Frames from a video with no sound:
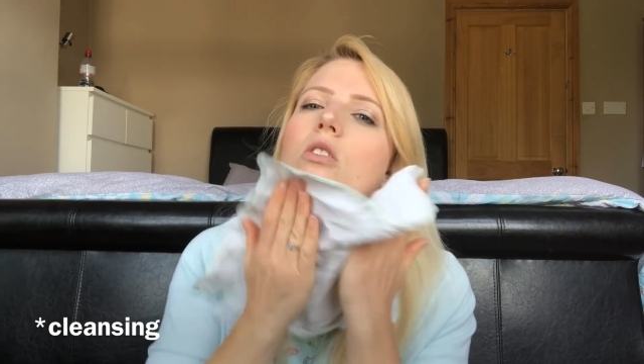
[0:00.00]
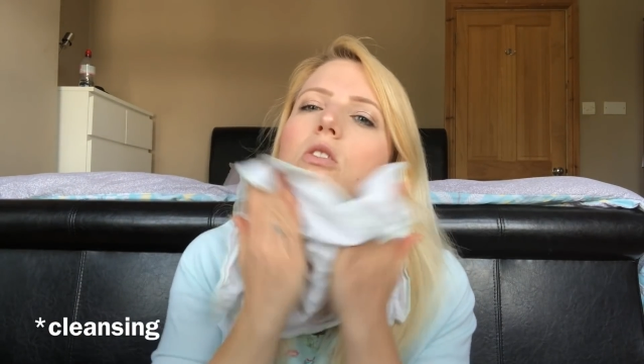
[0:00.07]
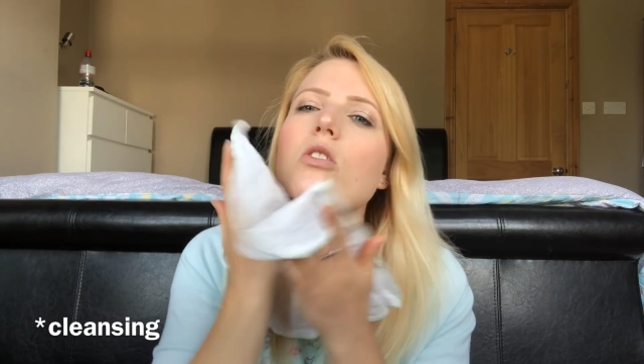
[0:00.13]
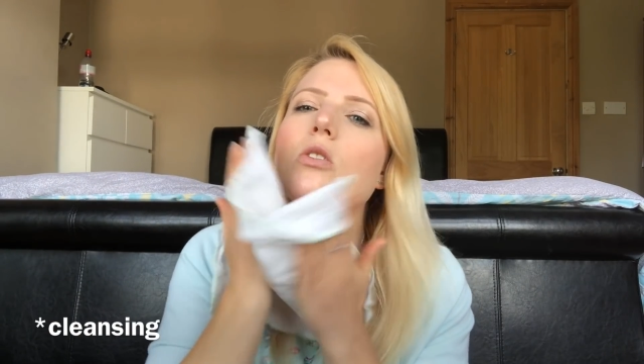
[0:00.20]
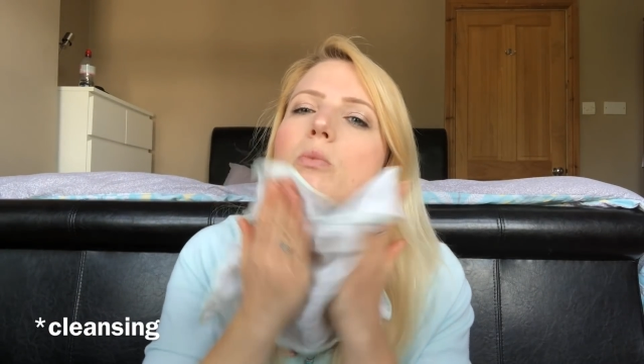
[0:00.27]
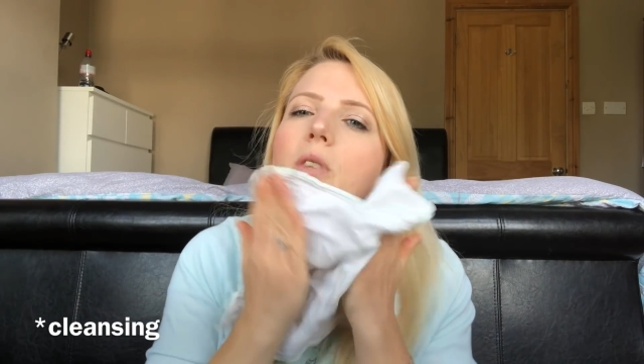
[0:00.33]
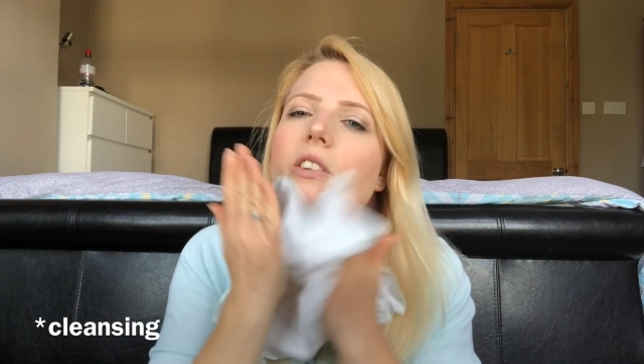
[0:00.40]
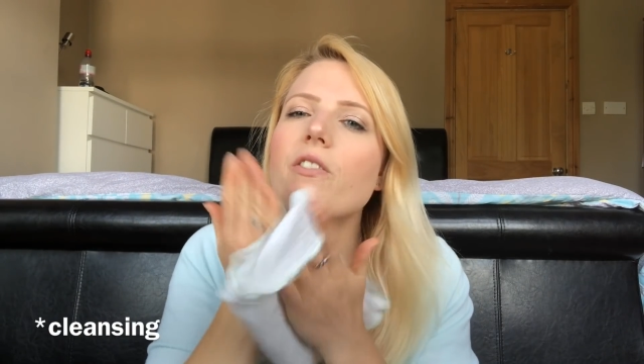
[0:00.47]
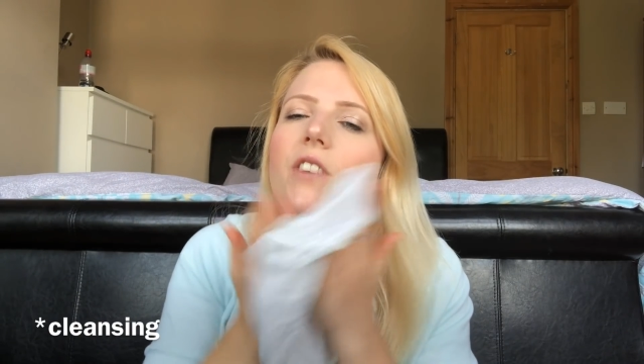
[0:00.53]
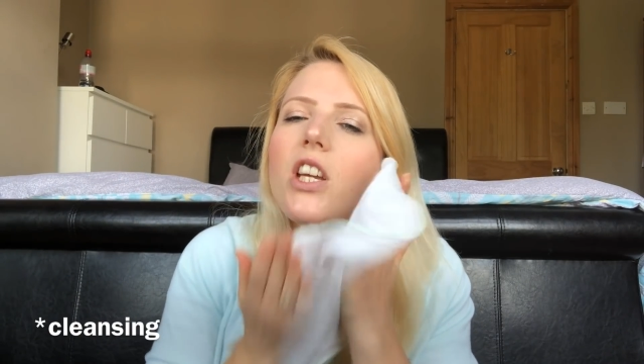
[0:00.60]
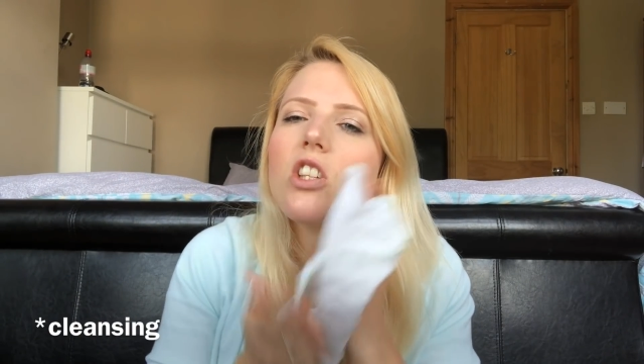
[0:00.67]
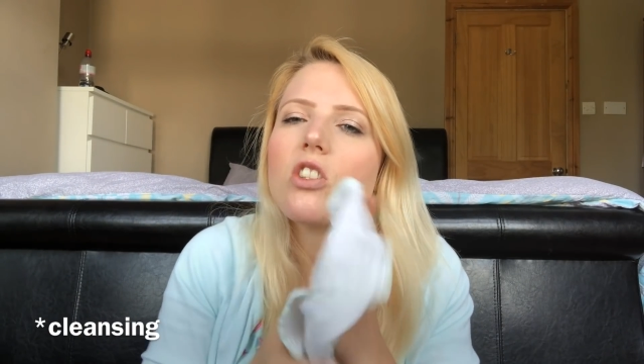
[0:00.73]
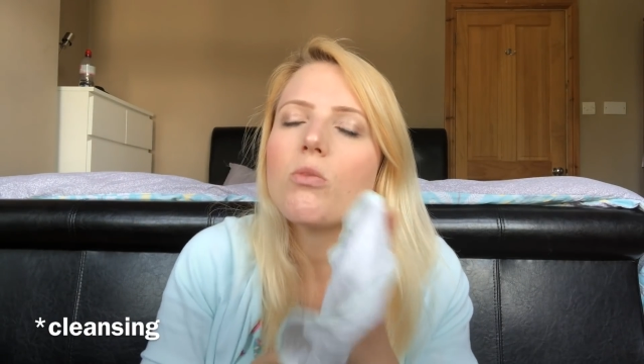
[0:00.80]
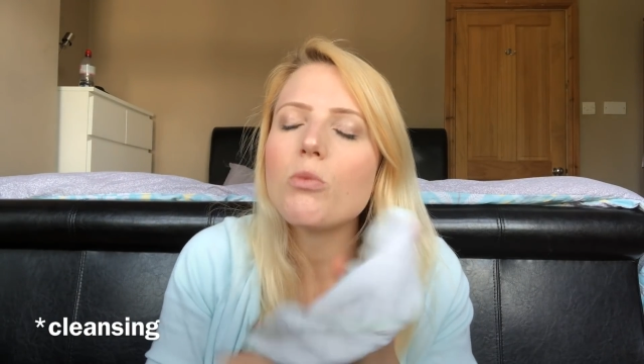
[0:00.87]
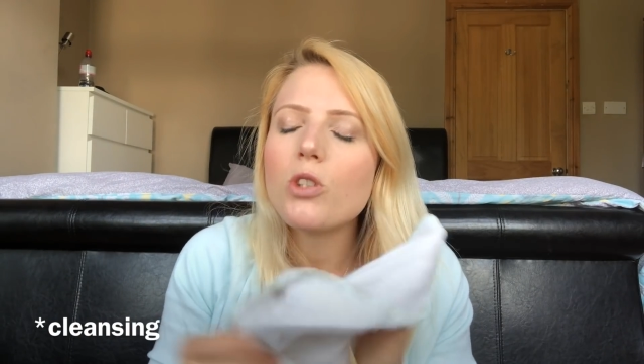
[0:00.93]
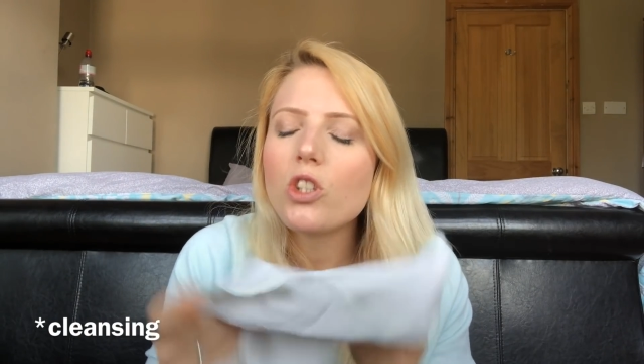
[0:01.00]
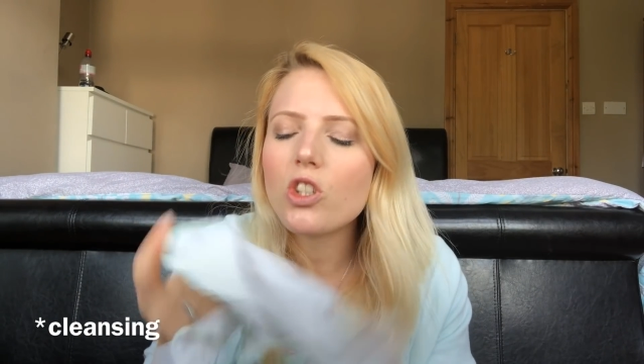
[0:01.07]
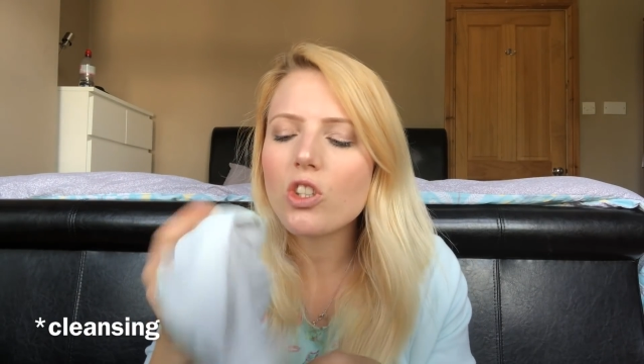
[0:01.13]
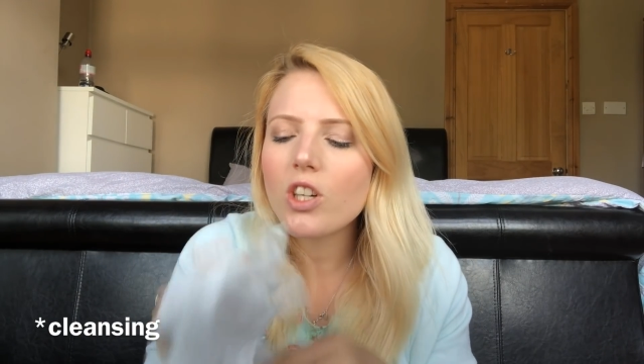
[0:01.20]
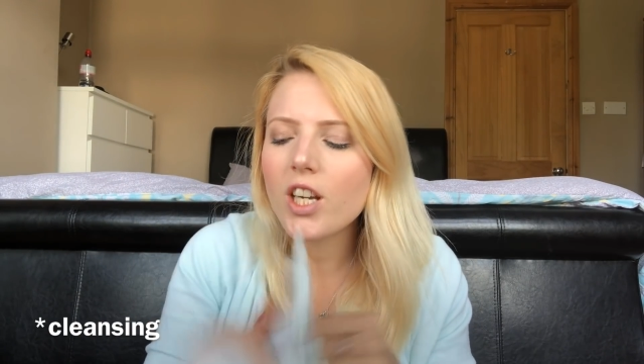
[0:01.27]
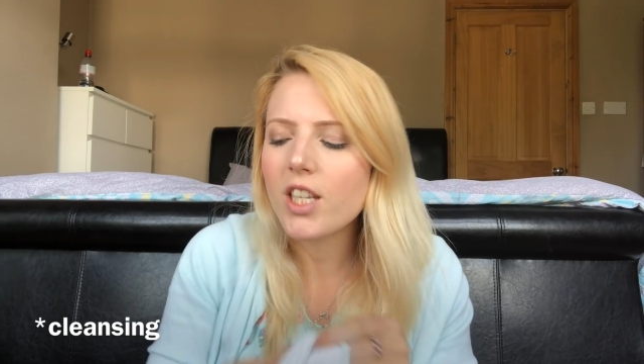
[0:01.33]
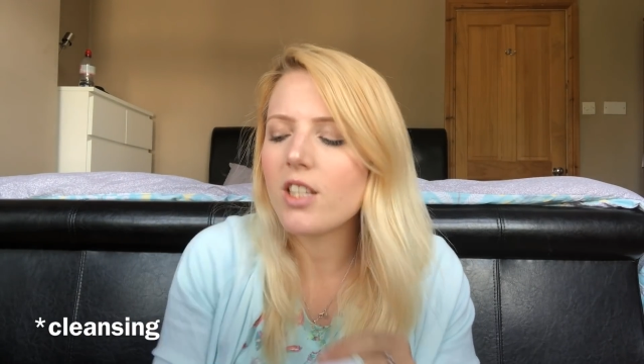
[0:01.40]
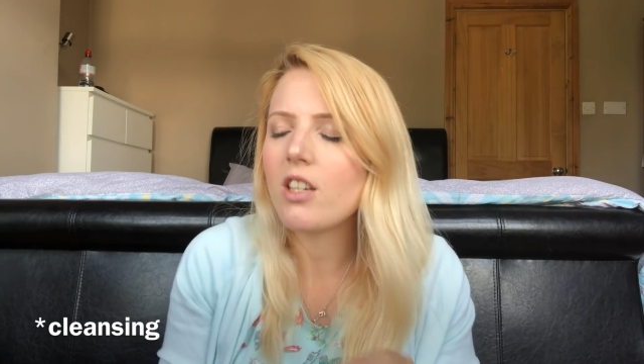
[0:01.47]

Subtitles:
do my facial moisturiser.